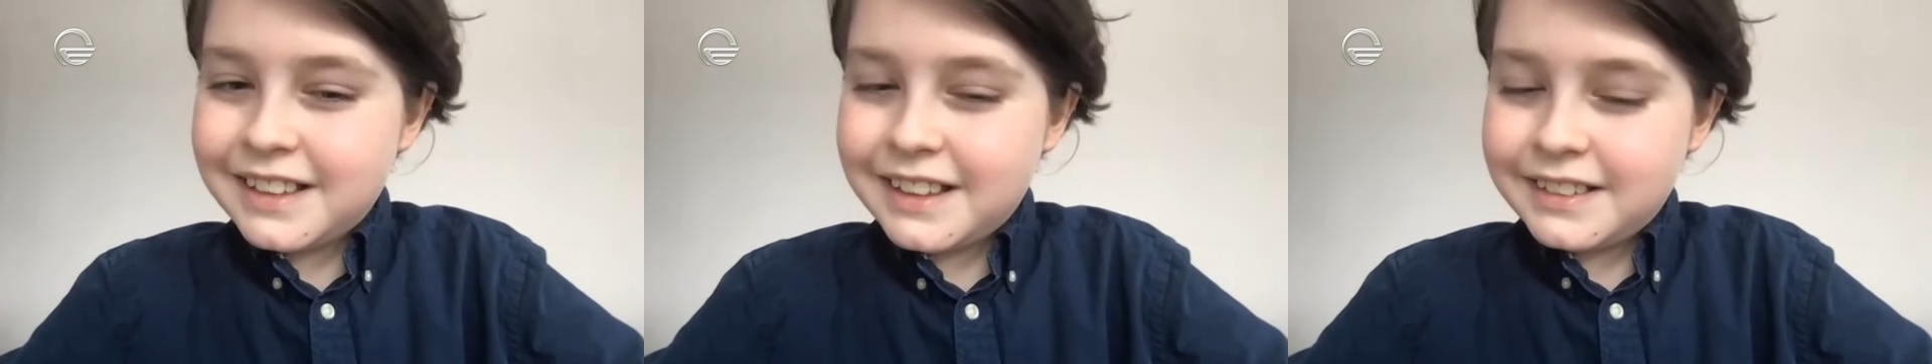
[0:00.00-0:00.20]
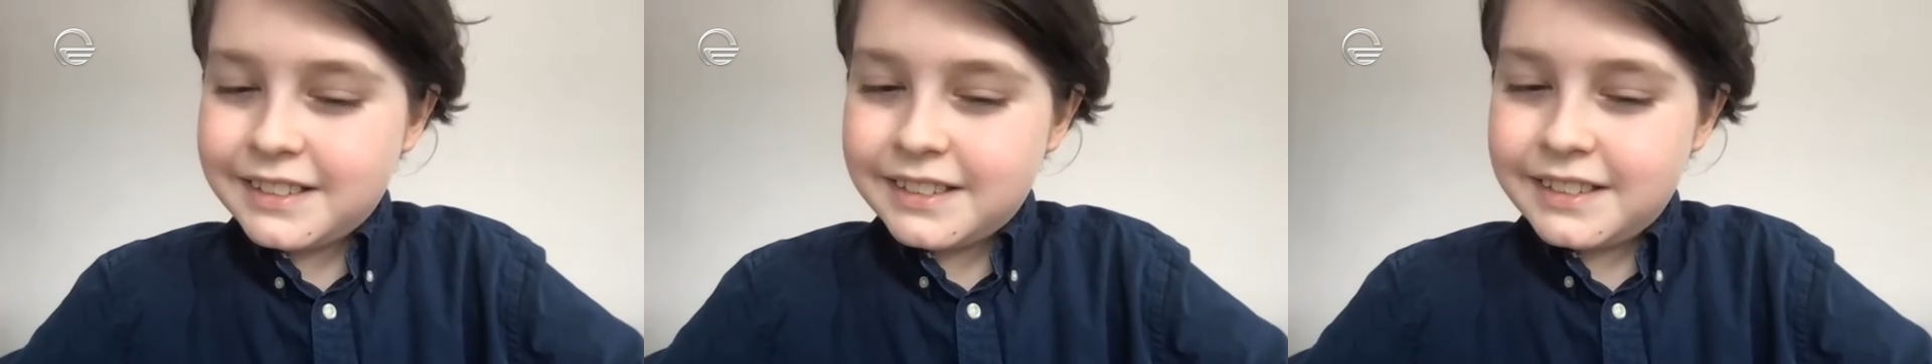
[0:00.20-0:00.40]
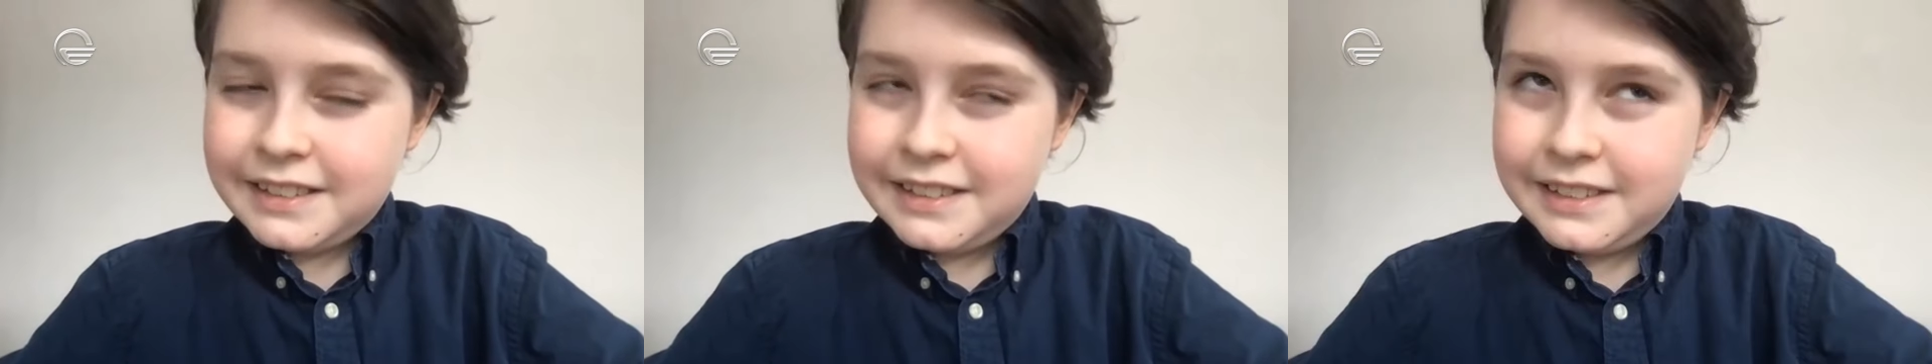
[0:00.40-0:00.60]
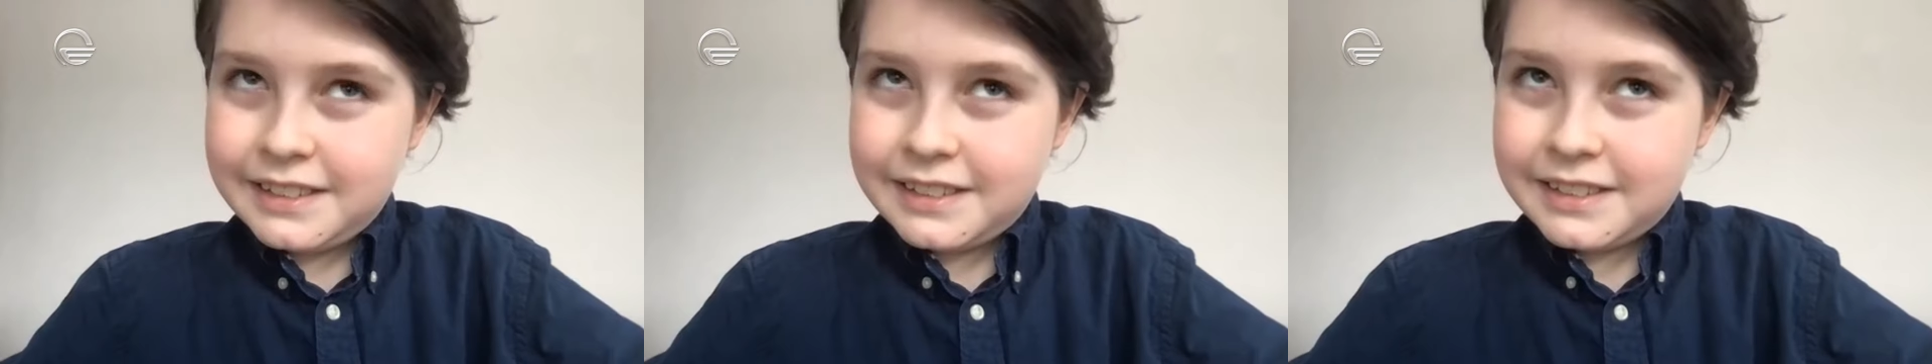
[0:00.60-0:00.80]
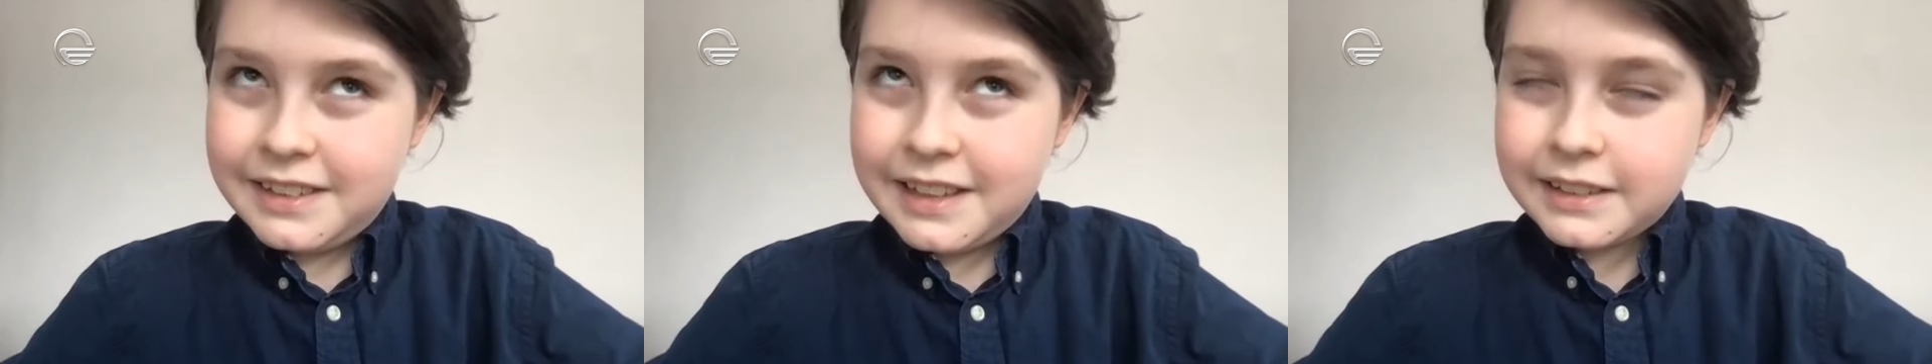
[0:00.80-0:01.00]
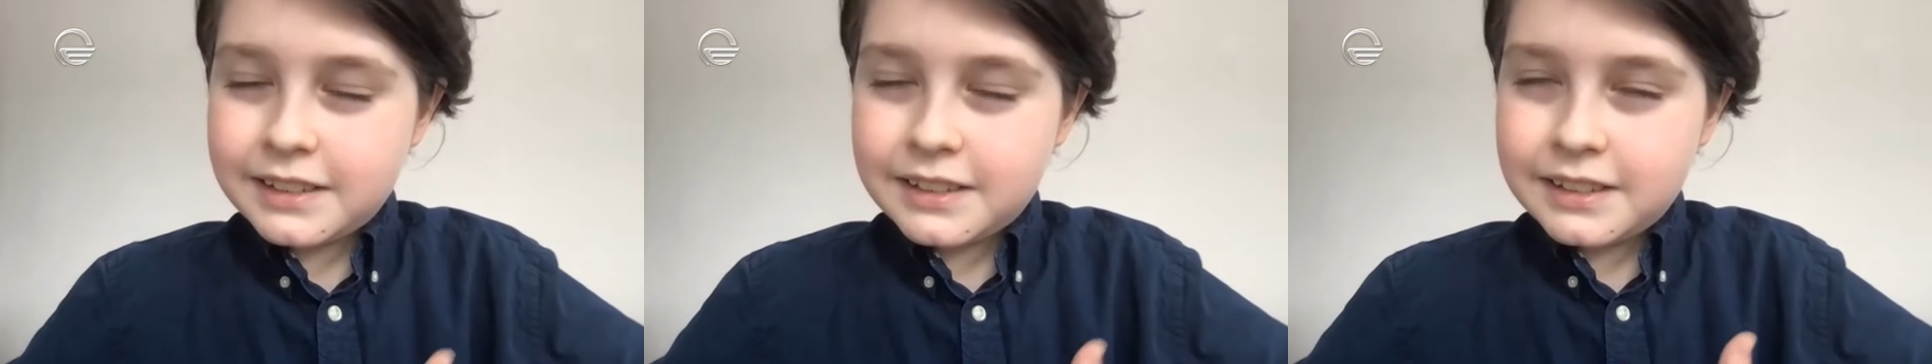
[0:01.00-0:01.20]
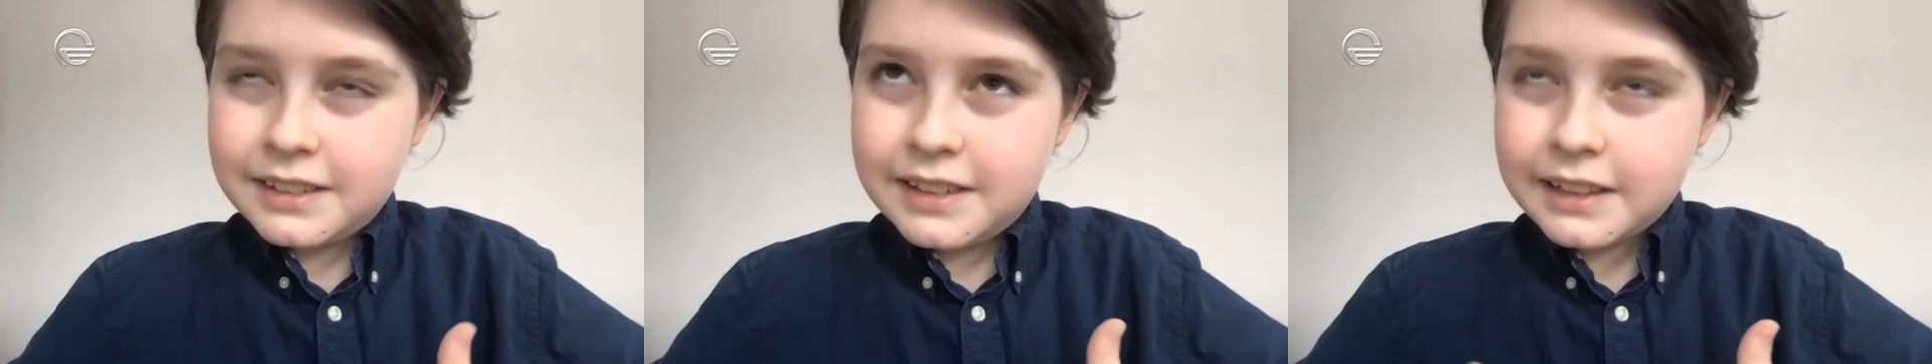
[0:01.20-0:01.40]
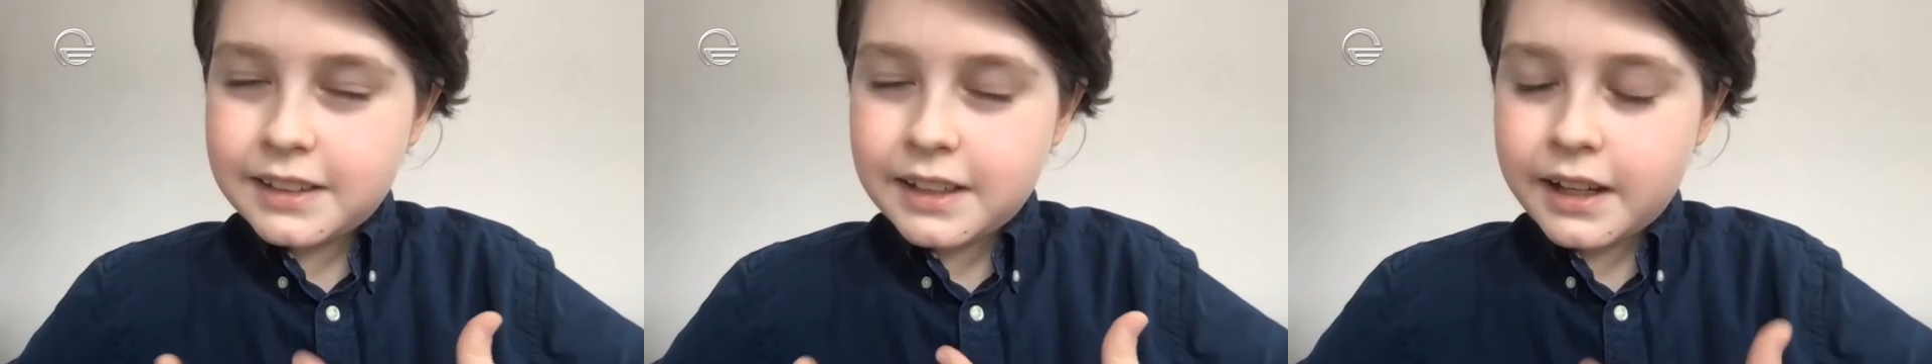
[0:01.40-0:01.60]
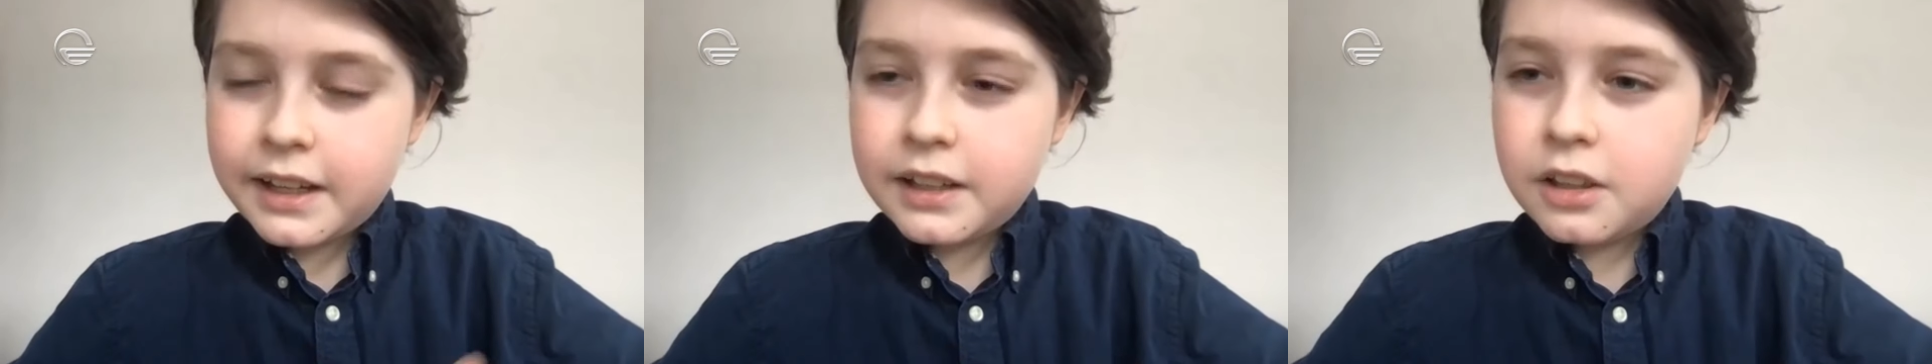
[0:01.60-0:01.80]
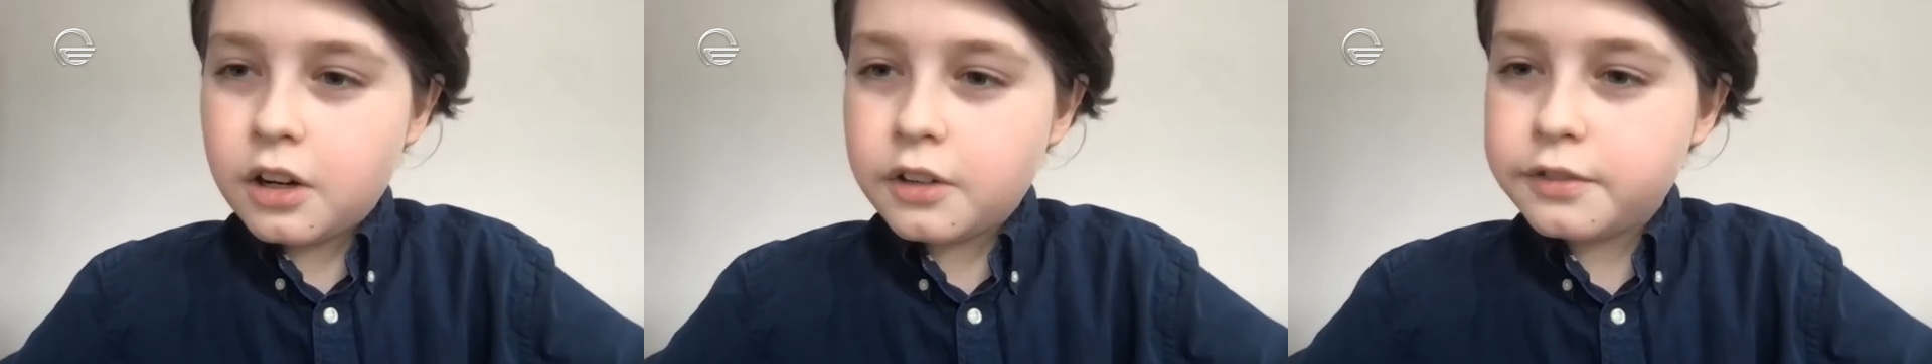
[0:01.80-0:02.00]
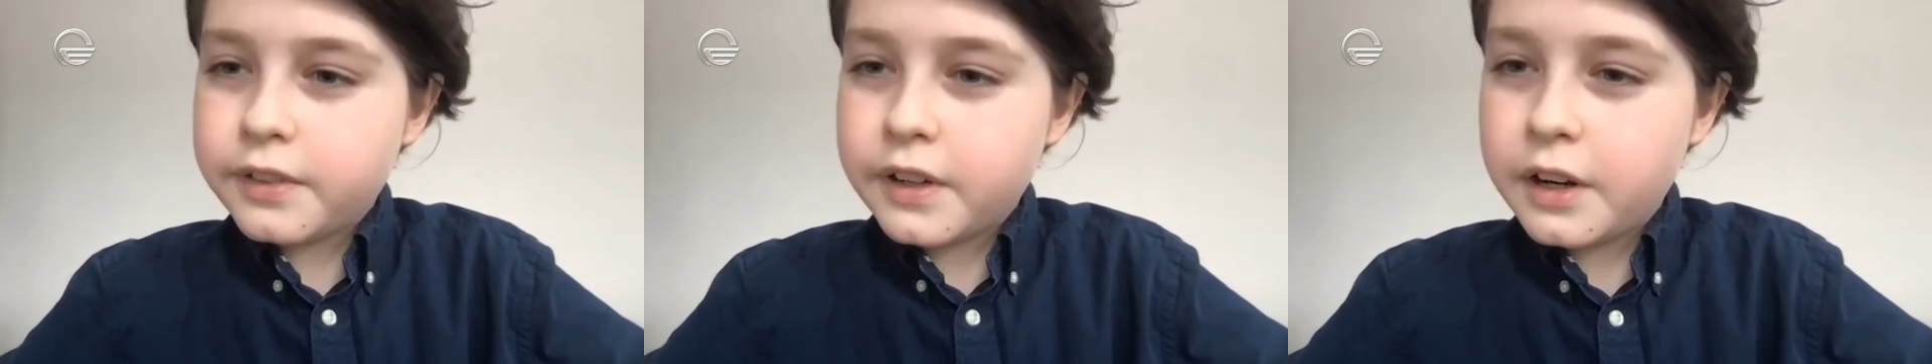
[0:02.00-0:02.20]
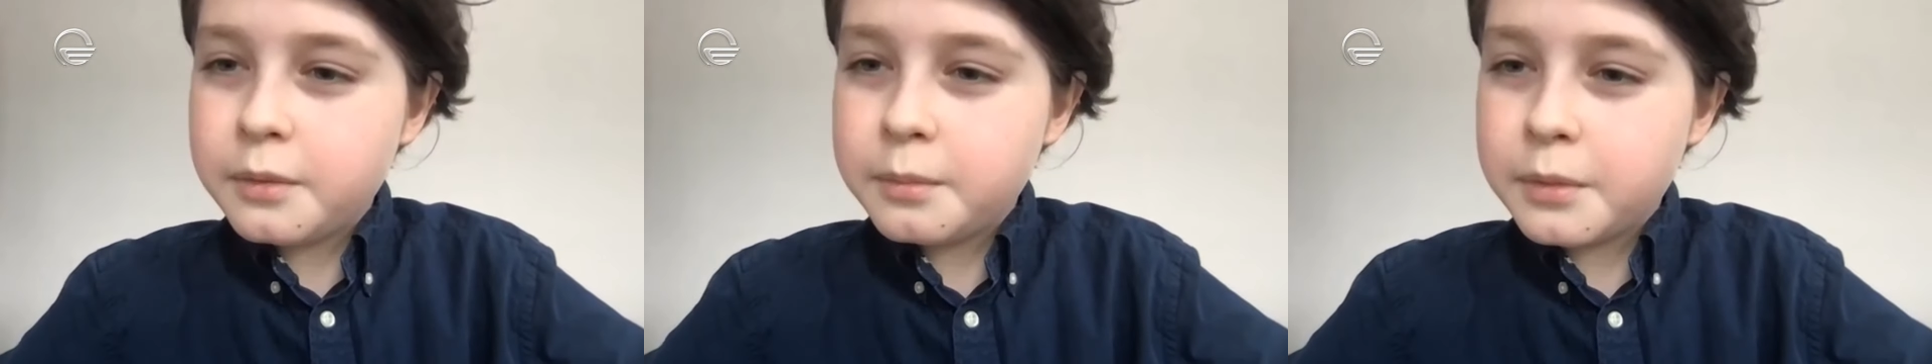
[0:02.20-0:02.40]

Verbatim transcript: and that that I love very